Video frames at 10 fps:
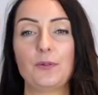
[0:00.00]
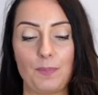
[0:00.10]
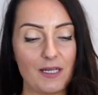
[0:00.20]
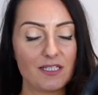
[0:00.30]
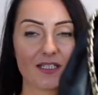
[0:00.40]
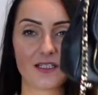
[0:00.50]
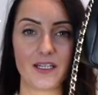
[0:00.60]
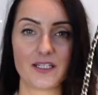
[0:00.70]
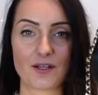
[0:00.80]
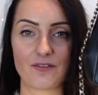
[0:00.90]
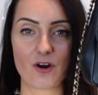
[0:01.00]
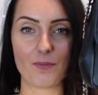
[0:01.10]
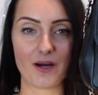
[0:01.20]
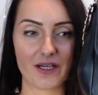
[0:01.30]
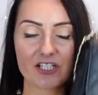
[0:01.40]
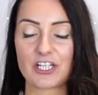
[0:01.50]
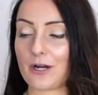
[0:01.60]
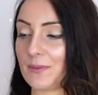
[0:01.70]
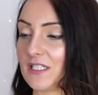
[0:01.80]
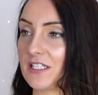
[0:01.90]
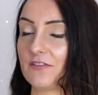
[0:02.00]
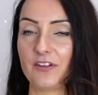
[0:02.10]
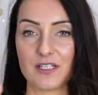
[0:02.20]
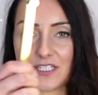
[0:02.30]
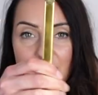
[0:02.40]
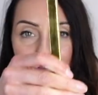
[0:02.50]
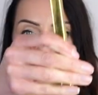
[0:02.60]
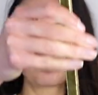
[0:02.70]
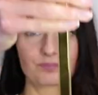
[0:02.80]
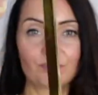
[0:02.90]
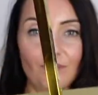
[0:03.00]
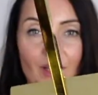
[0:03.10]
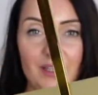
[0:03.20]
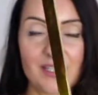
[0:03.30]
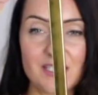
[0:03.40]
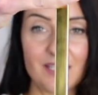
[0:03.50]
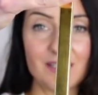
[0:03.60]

you basically, so I've got my Chanel Business Affinity. This